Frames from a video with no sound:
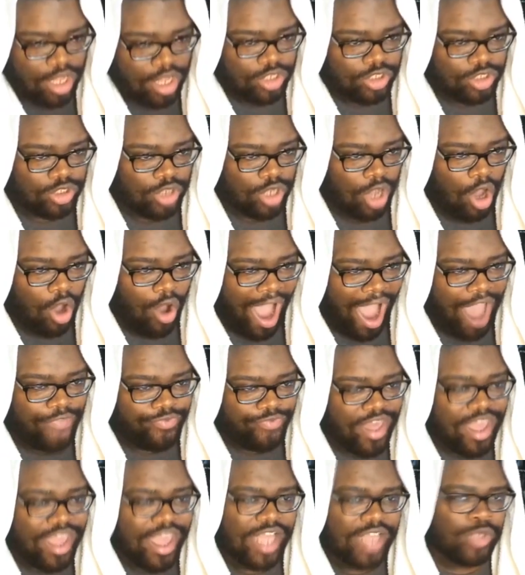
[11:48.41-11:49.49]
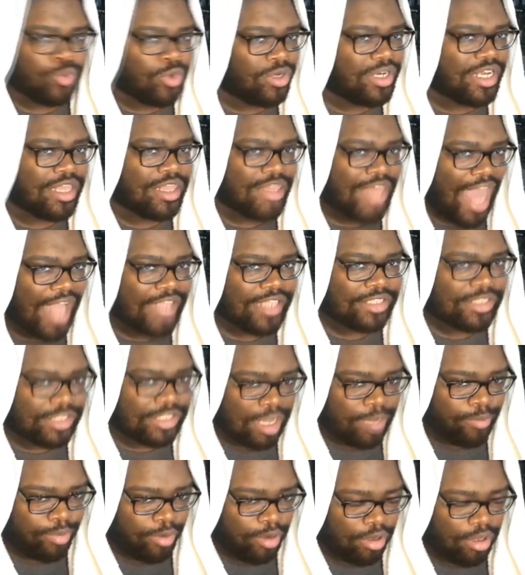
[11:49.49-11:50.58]
So I think it's really that
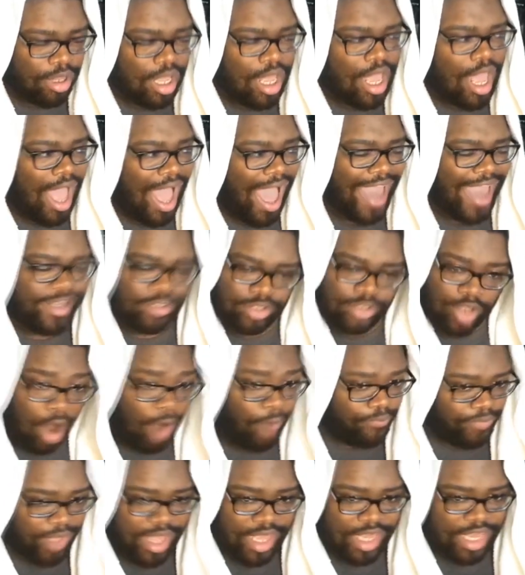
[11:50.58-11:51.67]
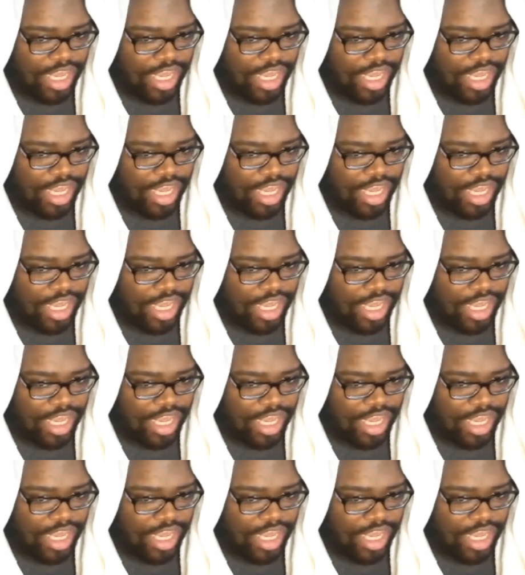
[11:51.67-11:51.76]
simple. I don't think